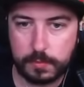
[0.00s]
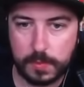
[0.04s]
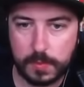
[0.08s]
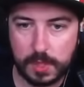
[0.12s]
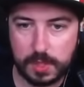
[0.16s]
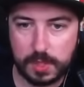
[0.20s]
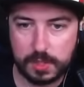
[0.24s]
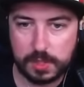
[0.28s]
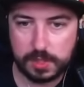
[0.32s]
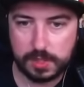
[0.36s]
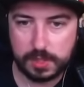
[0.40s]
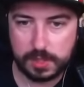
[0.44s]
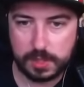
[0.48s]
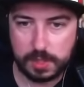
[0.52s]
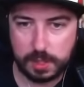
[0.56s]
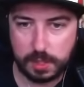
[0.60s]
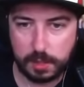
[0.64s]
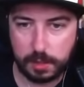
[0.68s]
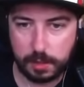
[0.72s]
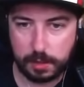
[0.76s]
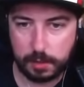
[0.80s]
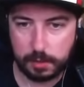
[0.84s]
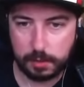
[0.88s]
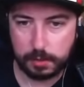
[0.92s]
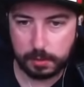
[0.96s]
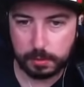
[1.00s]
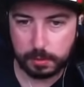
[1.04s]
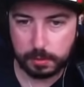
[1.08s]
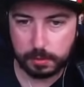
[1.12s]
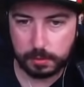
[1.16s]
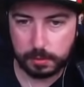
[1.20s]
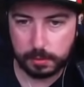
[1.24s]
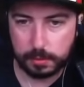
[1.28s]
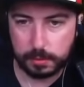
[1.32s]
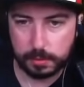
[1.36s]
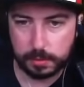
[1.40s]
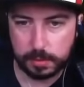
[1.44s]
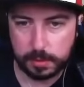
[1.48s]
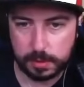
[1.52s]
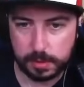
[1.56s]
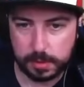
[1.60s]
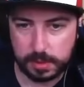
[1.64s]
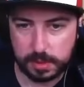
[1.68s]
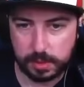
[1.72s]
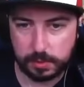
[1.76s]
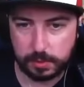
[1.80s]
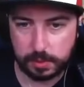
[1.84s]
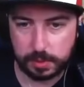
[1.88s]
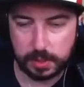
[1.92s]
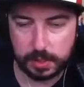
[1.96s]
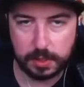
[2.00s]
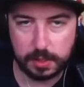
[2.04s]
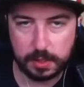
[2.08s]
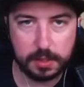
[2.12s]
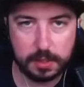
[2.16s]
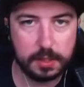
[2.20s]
Stare secretly into the